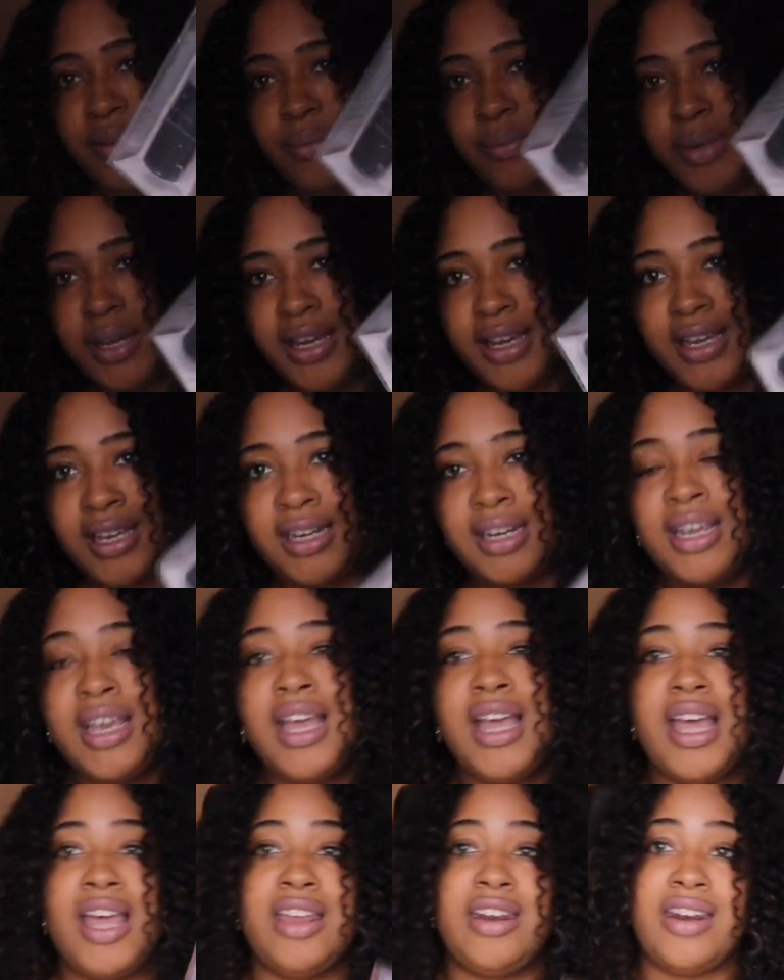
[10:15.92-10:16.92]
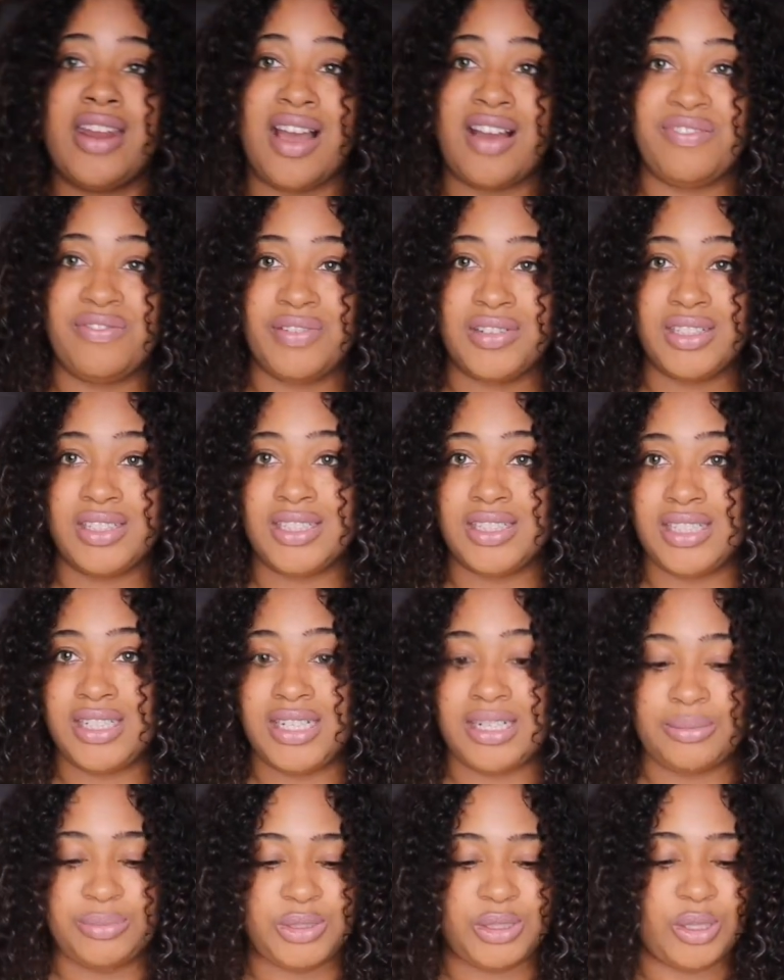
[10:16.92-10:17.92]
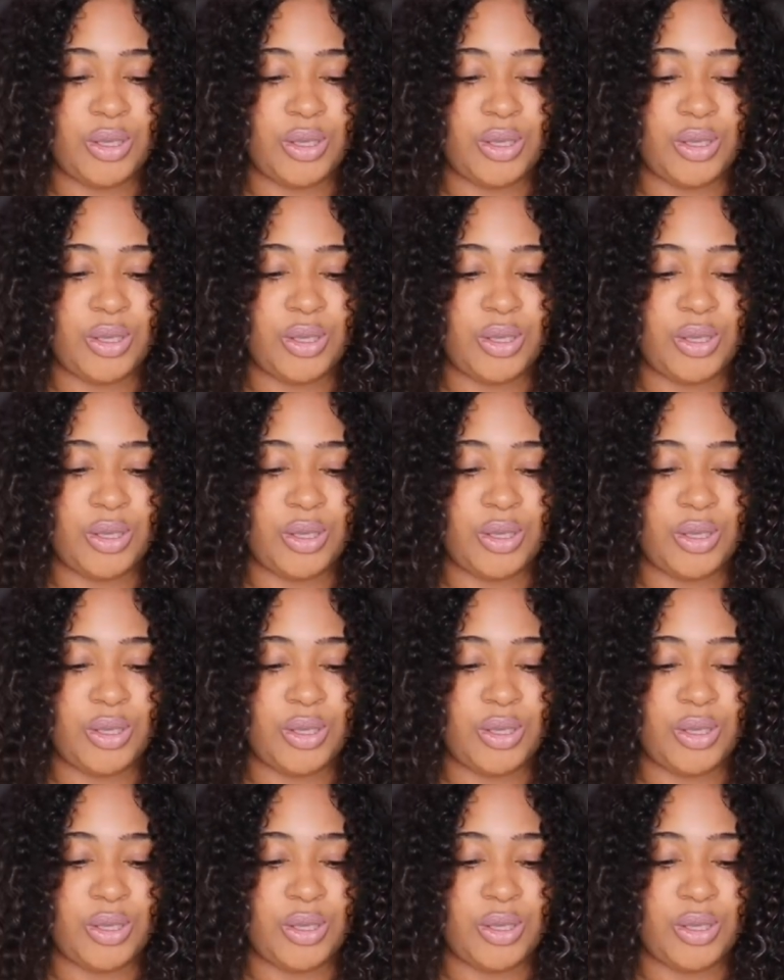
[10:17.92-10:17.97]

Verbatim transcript: in mind and not for the lips.